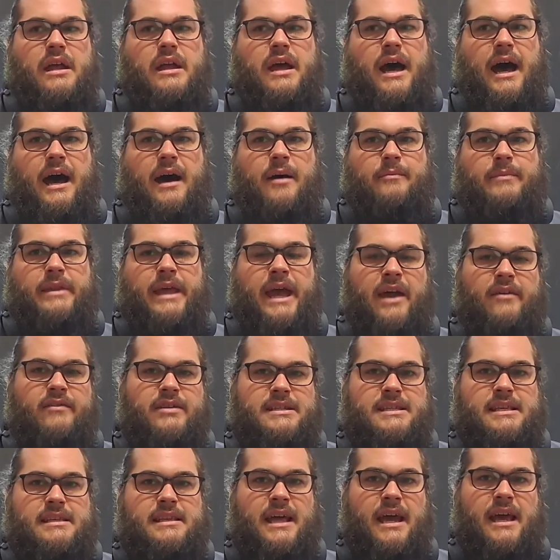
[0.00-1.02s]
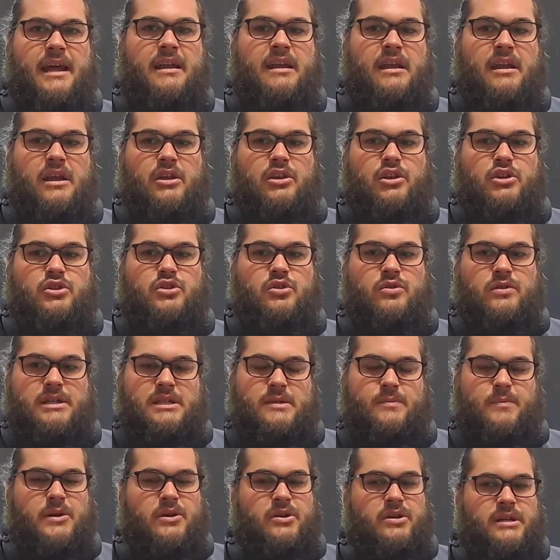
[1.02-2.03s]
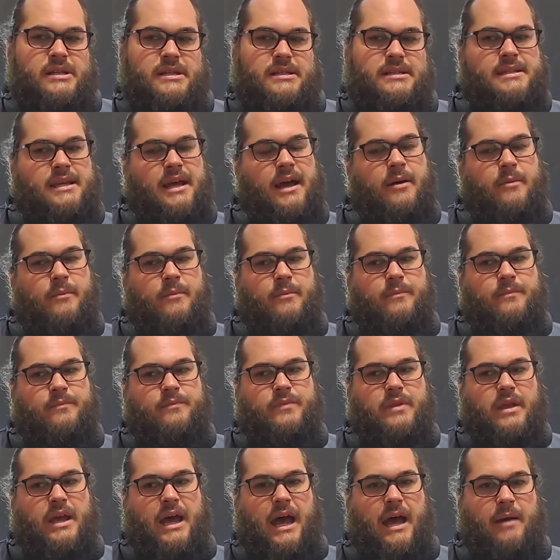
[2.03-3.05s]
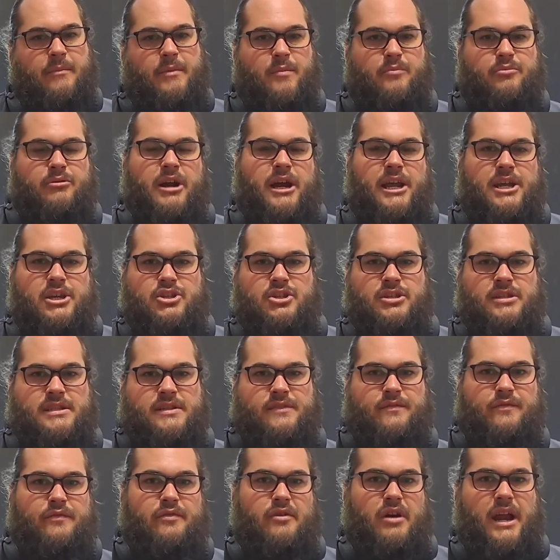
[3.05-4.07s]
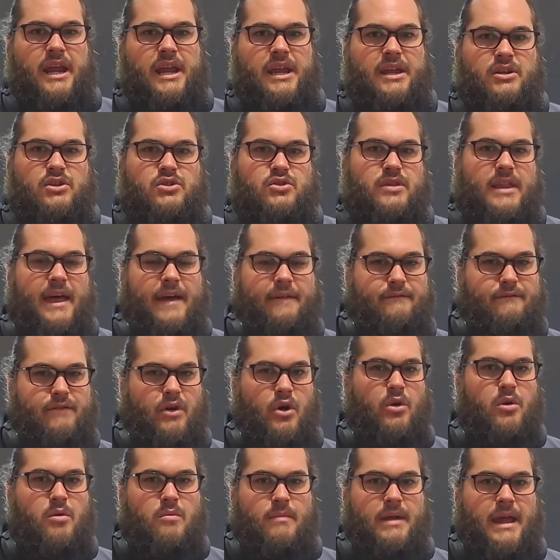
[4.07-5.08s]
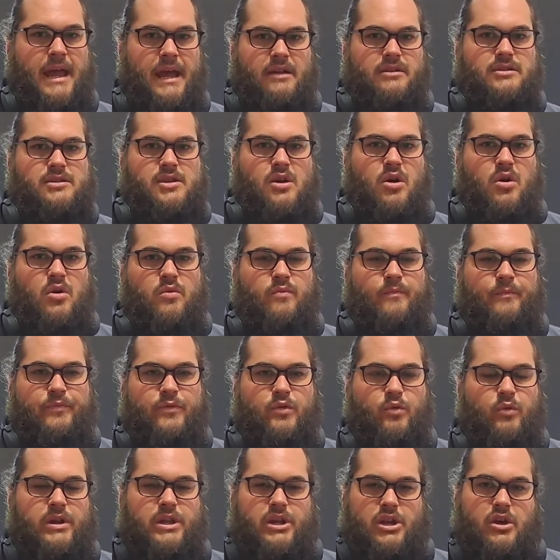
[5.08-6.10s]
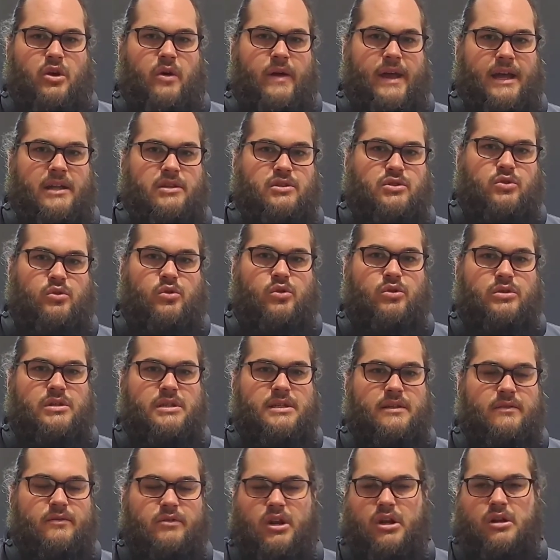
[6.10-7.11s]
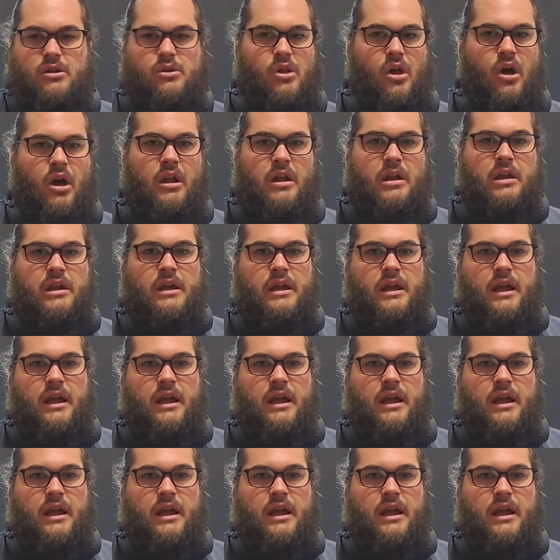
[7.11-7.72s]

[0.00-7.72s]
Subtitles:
Now, having said that, you do experience some abrasions and fraying to that foam outsole when you go outdoors. Not a lot.